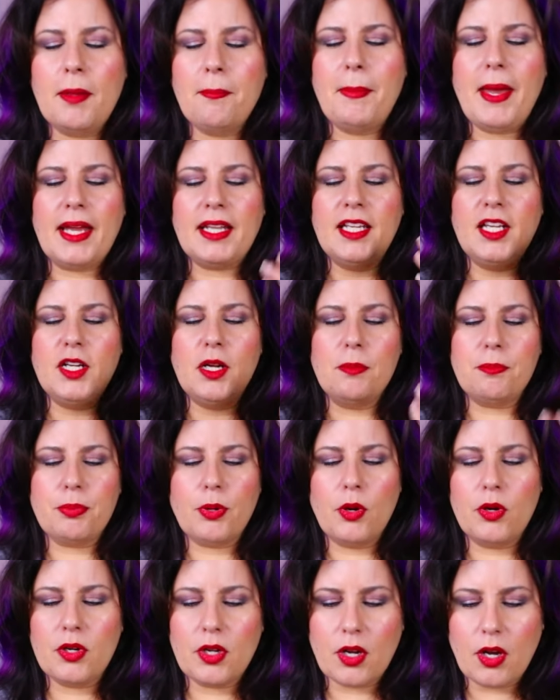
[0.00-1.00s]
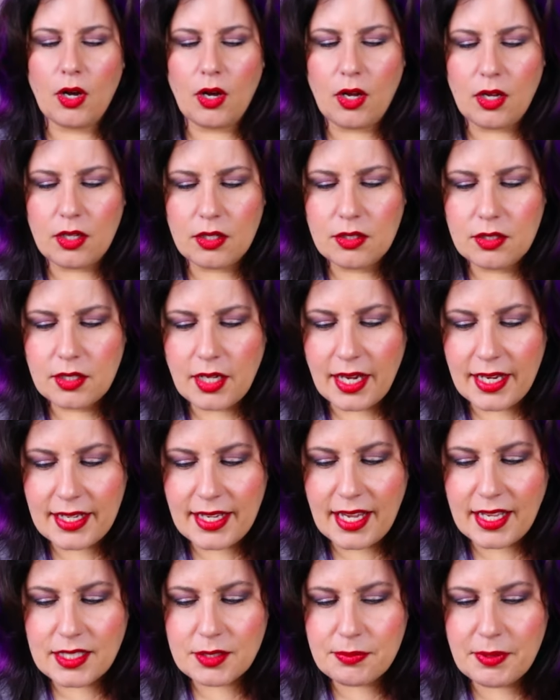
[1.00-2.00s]
Magneto protocol, I
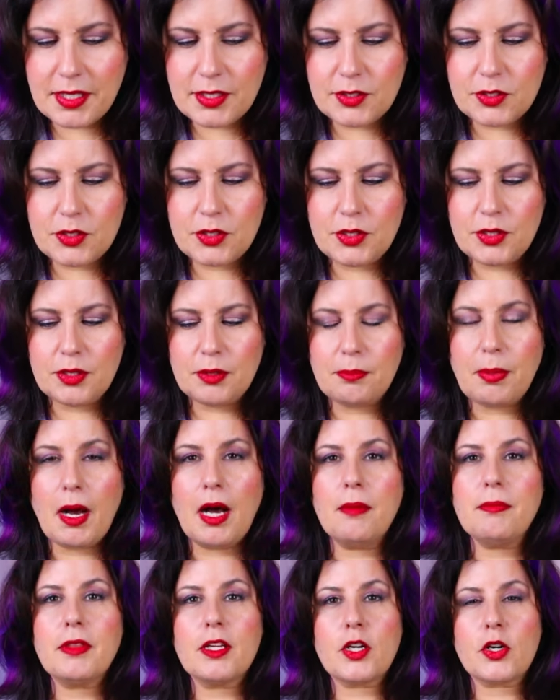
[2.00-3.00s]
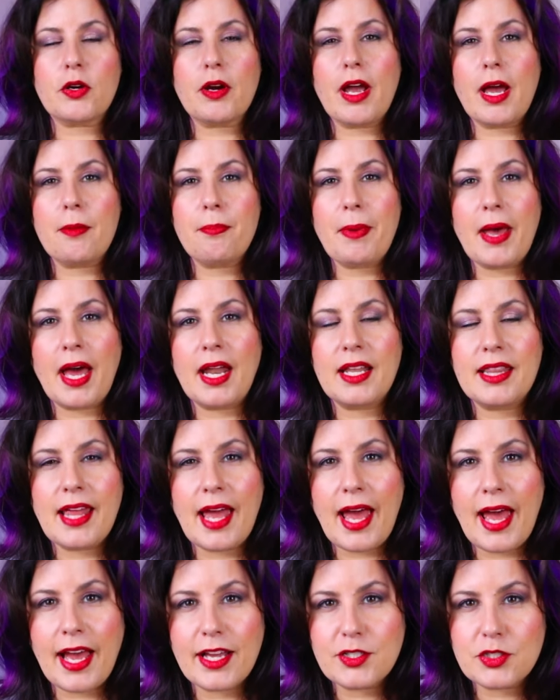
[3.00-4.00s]
guess, was to bomb the crap out of
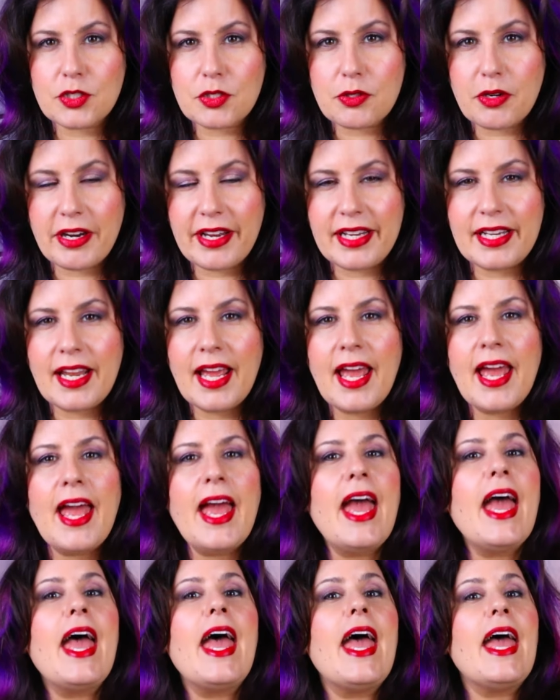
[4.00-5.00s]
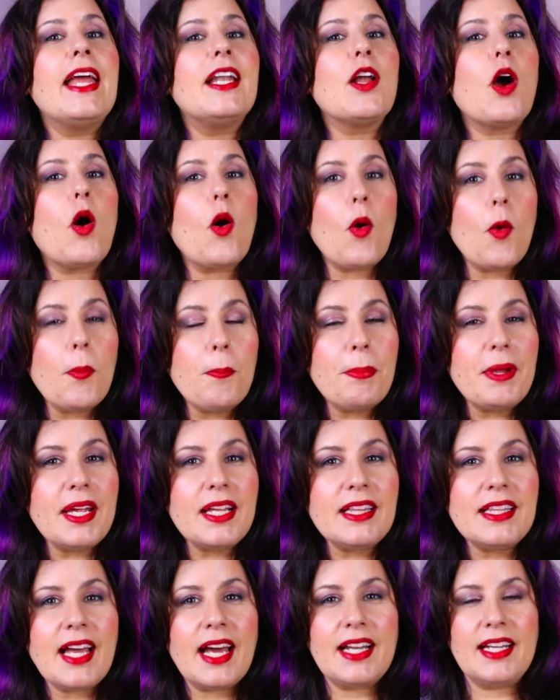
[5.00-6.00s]
the asteroid and
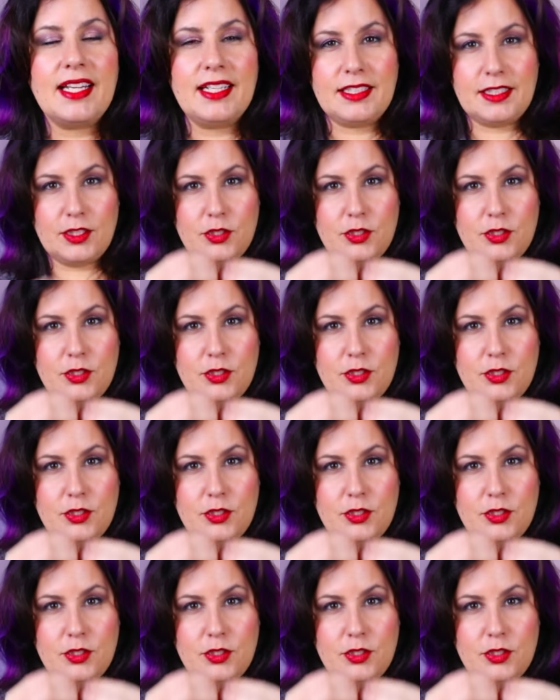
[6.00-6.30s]
hoping that it